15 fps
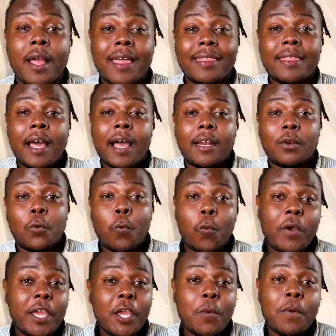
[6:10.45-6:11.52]
that
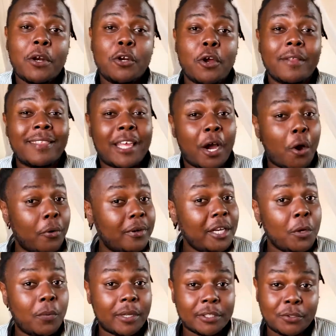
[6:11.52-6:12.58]
we were not the only
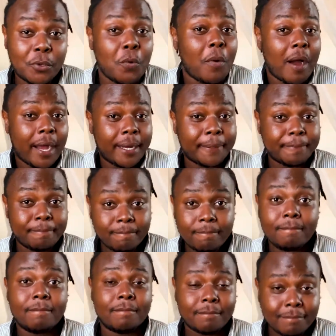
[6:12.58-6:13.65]
ones who are
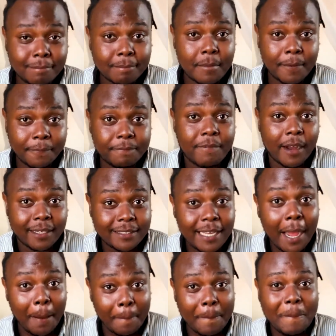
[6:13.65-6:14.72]
fucked
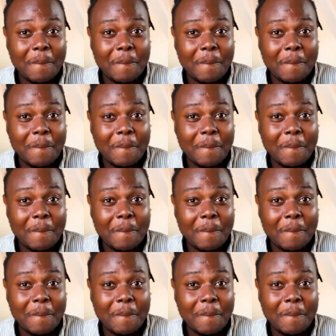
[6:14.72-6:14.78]
up.